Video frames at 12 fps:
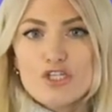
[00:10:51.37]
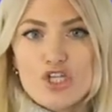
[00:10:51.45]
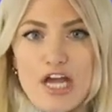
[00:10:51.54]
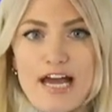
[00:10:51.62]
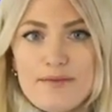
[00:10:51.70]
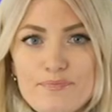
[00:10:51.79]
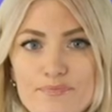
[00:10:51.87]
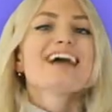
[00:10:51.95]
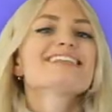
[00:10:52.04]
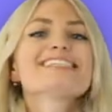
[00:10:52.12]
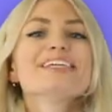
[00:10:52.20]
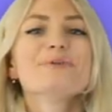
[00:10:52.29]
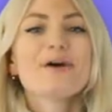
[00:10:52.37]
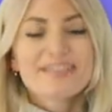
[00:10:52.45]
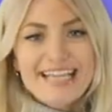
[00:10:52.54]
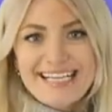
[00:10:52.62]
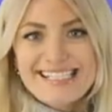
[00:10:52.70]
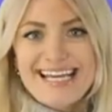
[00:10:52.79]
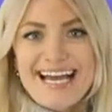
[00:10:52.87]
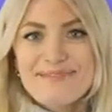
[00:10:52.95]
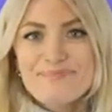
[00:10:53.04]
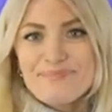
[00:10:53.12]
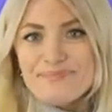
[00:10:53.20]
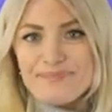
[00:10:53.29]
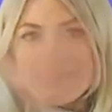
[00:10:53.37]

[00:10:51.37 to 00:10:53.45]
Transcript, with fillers: to chat. I'll see you all next time.